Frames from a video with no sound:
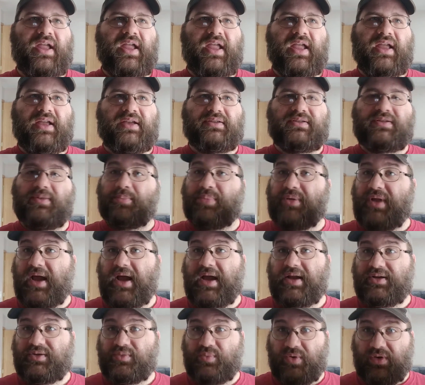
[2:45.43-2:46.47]
is the
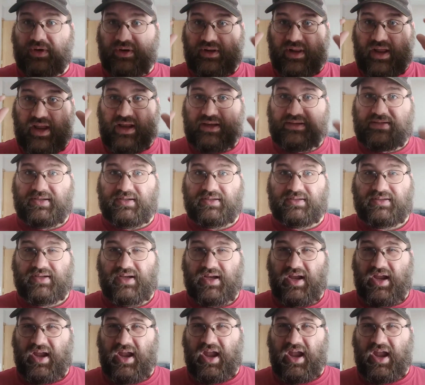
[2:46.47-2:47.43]
blonde is wearing glasses,